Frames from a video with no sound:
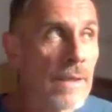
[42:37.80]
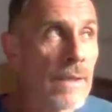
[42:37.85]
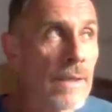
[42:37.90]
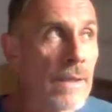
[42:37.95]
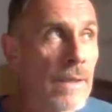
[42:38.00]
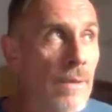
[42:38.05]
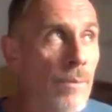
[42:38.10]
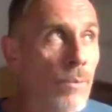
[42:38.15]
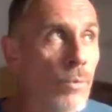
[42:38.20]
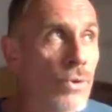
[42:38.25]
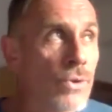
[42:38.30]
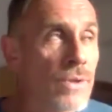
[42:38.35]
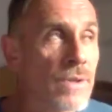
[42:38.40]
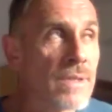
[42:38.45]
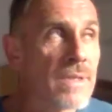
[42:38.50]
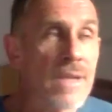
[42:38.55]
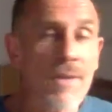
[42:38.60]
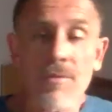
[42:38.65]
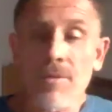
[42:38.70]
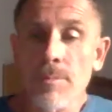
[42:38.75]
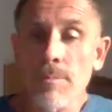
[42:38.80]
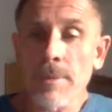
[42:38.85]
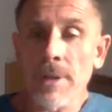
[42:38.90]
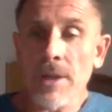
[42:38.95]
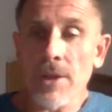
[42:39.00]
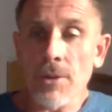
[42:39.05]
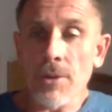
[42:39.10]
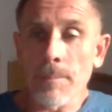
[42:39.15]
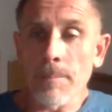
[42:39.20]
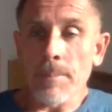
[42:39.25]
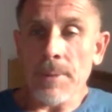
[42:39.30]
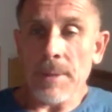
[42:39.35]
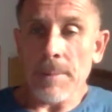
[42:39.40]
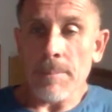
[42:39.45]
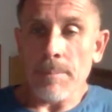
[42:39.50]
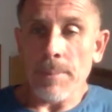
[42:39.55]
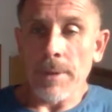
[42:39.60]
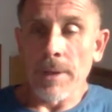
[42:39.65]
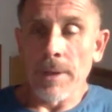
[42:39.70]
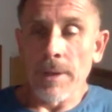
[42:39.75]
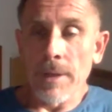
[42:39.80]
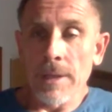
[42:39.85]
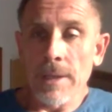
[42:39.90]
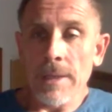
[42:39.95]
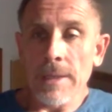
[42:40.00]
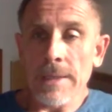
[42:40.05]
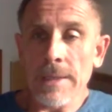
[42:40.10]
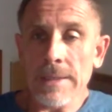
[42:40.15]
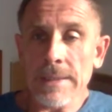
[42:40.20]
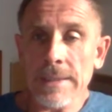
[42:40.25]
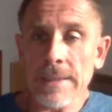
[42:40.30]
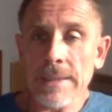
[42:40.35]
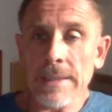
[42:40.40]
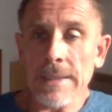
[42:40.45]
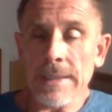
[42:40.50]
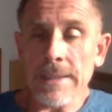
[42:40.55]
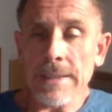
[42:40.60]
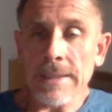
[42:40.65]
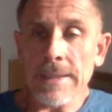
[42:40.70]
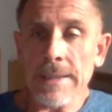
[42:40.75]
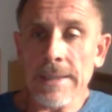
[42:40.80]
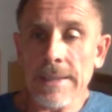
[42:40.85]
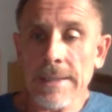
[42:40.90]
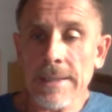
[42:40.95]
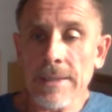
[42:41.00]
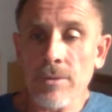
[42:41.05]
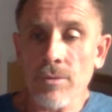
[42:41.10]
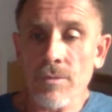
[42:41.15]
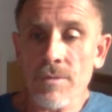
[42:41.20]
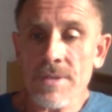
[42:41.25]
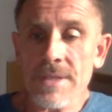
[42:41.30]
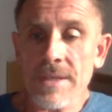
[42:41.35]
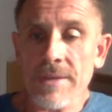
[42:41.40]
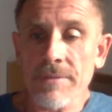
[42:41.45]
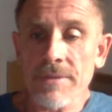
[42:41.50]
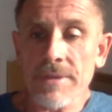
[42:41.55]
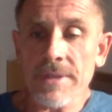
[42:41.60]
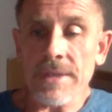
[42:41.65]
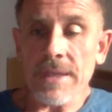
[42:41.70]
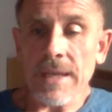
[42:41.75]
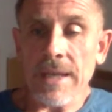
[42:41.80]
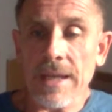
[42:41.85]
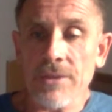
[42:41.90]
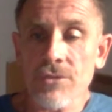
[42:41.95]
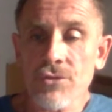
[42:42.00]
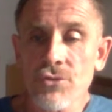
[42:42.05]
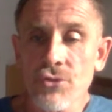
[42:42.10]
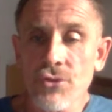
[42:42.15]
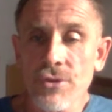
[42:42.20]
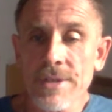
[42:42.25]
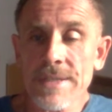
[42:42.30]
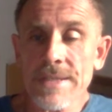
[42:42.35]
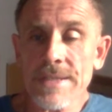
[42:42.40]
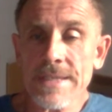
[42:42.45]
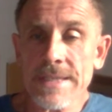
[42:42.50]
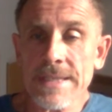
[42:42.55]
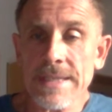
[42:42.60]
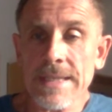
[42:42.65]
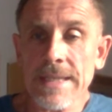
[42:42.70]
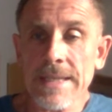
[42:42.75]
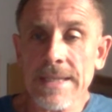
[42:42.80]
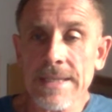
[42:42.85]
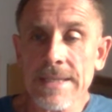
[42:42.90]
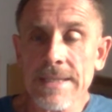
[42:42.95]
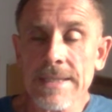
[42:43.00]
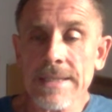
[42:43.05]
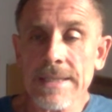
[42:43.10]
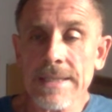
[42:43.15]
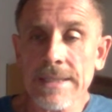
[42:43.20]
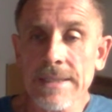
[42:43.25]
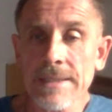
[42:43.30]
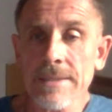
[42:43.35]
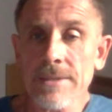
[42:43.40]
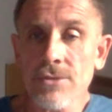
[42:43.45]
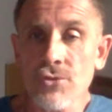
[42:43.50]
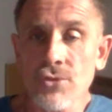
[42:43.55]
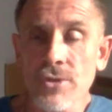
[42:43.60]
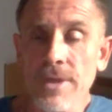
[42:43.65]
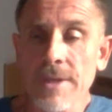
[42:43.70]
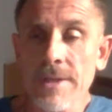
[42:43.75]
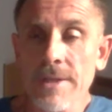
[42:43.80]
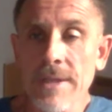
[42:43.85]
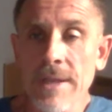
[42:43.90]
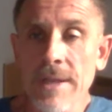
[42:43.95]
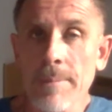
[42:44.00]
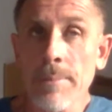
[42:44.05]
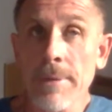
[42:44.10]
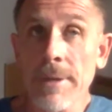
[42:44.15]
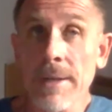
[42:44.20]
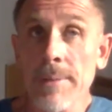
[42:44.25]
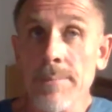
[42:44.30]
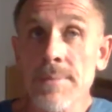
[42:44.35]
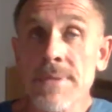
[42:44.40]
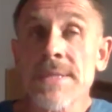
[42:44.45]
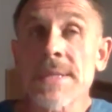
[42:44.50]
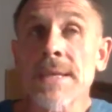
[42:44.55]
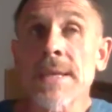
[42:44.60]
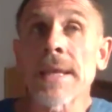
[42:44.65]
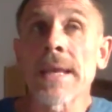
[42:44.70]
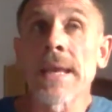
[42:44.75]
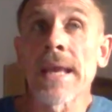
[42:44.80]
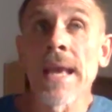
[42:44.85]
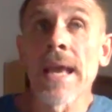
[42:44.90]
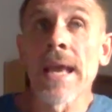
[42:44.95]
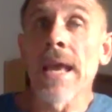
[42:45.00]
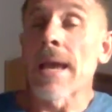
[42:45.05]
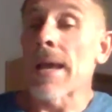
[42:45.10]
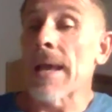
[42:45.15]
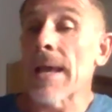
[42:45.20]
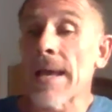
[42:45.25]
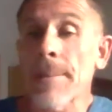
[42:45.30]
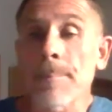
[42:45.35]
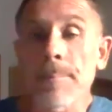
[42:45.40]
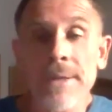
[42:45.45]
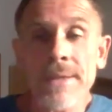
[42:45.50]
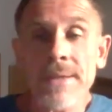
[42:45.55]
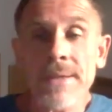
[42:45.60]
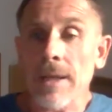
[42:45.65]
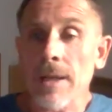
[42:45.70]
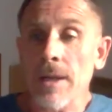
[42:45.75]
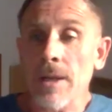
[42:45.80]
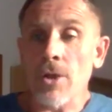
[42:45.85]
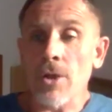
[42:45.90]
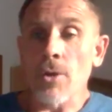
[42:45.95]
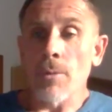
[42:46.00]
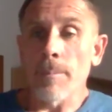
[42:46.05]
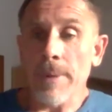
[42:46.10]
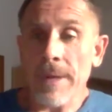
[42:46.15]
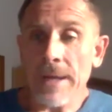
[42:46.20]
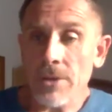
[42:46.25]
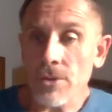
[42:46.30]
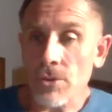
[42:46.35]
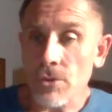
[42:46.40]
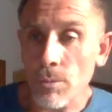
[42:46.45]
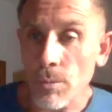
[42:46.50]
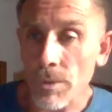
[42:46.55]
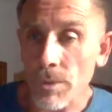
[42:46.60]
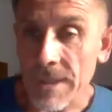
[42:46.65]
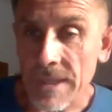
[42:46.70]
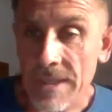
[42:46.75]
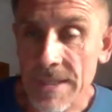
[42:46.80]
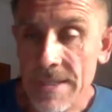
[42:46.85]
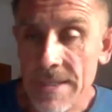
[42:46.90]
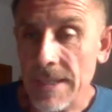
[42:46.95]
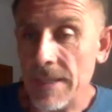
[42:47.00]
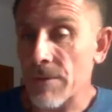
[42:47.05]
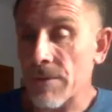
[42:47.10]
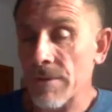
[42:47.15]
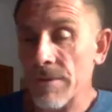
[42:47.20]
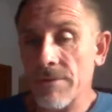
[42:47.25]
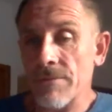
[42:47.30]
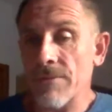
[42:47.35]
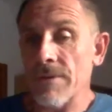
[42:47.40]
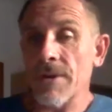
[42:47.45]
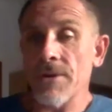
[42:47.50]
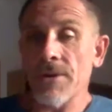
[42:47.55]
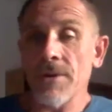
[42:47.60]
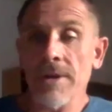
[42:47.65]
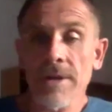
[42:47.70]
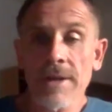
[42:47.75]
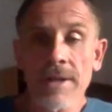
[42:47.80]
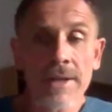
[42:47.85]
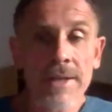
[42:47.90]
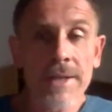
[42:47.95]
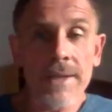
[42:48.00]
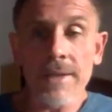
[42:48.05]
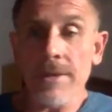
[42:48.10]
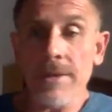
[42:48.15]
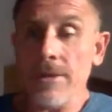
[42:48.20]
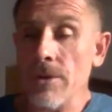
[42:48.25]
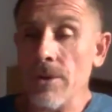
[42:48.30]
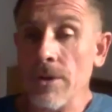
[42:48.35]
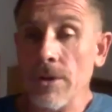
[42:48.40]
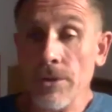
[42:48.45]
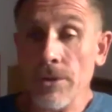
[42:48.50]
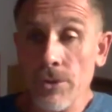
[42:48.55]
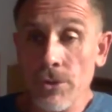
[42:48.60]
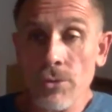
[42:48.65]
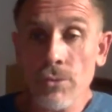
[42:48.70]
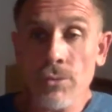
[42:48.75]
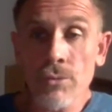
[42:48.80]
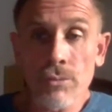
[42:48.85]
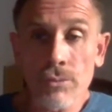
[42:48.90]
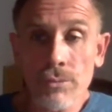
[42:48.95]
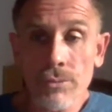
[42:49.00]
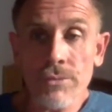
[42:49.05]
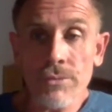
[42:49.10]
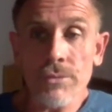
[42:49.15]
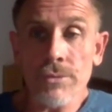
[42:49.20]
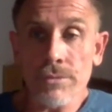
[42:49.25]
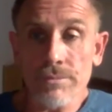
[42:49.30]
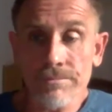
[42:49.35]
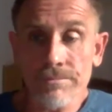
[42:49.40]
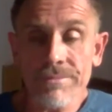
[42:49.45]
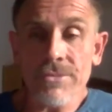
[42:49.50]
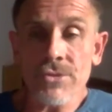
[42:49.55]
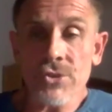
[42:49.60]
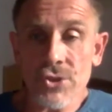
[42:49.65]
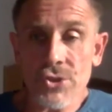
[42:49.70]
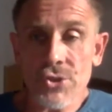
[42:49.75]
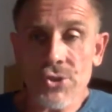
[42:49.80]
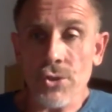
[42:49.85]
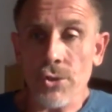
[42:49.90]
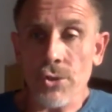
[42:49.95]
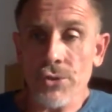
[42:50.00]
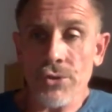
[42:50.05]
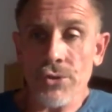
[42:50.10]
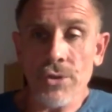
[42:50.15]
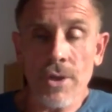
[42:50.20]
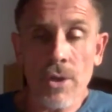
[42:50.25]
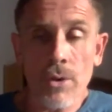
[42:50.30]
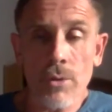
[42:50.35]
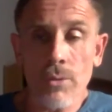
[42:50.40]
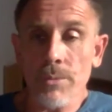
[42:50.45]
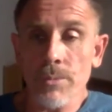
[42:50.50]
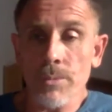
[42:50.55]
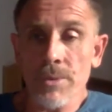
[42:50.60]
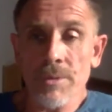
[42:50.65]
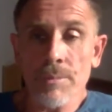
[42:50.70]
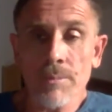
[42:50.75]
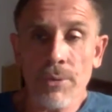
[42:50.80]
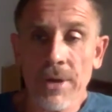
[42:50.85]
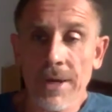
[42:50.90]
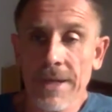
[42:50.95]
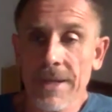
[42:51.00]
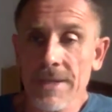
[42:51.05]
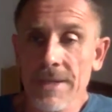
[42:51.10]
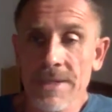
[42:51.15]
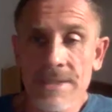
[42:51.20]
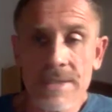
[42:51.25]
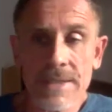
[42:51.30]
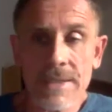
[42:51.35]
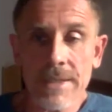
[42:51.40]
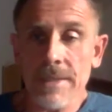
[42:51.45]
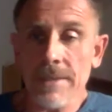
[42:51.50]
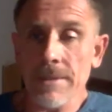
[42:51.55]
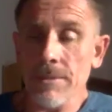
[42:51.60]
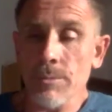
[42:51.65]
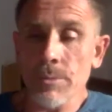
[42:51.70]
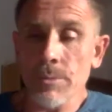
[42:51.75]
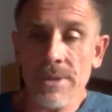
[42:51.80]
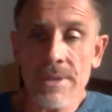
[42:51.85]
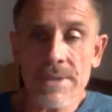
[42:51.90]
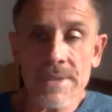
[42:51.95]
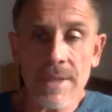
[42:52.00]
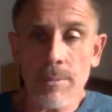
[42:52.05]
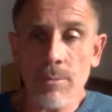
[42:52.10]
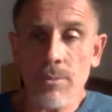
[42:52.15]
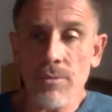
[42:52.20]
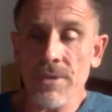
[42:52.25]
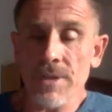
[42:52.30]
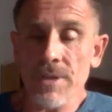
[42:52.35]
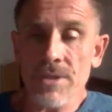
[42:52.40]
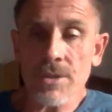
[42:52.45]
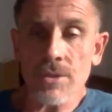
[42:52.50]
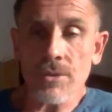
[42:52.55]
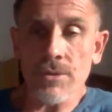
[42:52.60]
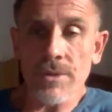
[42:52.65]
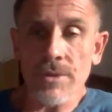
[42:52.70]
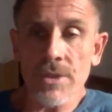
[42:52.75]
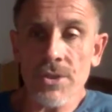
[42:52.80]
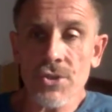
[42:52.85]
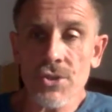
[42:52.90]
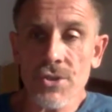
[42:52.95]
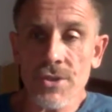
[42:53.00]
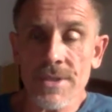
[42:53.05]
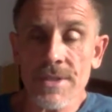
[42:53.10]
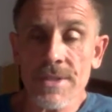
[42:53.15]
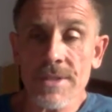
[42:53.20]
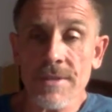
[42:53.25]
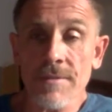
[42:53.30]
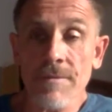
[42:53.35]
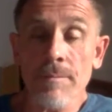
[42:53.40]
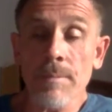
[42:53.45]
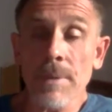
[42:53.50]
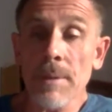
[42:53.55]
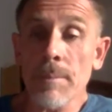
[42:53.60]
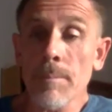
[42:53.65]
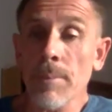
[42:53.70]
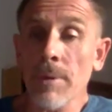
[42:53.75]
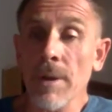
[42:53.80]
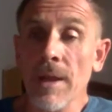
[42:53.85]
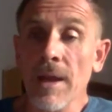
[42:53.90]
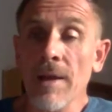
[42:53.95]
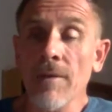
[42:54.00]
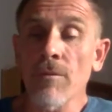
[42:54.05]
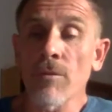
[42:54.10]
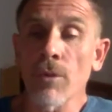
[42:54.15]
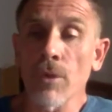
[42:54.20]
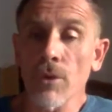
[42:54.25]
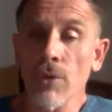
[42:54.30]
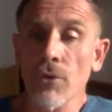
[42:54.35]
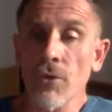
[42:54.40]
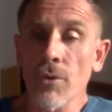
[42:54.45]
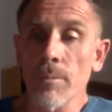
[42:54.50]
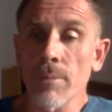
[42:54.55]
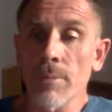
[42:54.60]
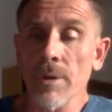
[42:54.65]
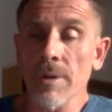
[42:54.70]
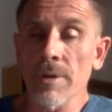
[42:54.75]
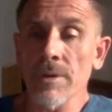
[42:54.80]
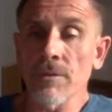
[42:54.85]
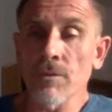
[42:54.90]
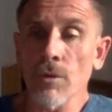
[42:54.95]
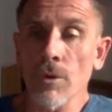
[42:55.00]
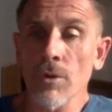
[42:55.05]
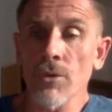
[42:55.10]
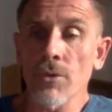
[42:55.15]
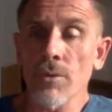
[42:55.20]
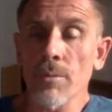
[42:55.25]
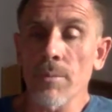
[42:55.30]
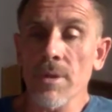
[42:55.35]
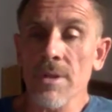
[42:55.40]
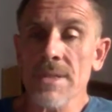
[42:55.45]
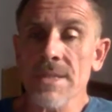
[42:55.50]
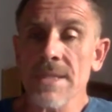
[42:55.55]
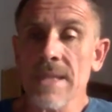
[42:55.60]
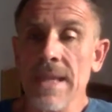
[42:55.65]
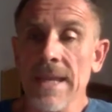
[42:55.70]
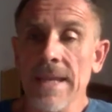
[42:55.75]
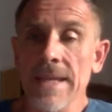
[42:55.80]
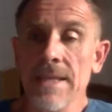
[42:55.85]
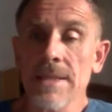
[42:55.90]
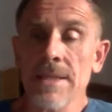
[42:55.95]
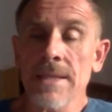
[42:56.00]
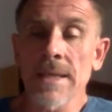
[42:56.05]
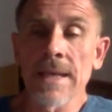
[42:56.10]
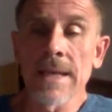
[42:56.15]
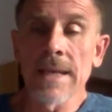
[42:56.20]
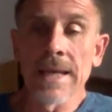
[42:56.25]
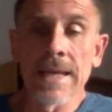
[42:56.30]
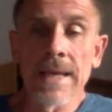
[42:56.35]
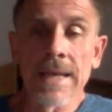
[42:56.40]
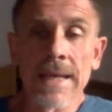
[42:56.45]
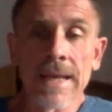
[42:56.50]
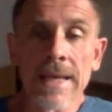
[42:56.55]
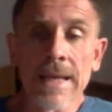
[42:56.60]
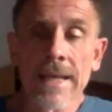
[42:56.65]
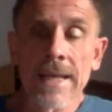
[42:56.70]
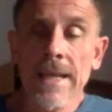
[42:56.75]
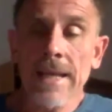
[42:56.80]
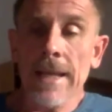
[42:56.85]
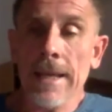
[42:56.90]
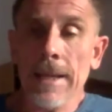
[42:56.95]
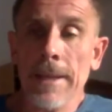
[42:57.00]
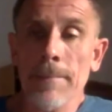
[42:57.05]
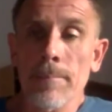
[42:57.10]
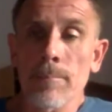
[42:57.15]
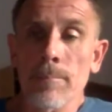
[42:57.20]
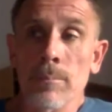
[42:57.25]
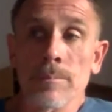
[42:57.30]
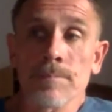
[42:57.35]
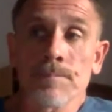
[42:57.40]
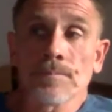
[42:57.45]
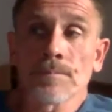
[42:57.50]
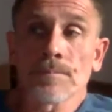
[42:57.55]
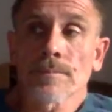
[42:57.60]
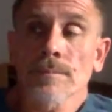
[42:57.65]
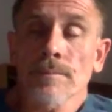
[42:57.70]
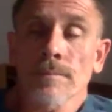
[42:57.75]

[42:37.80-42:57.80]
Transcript: 7 million people, over 70 countries that triggered epilepsy. But I'll go back to what I said very early. You just don't know with pregnancy, with some of these conditions. People are vulnerable in vulnerable states. Part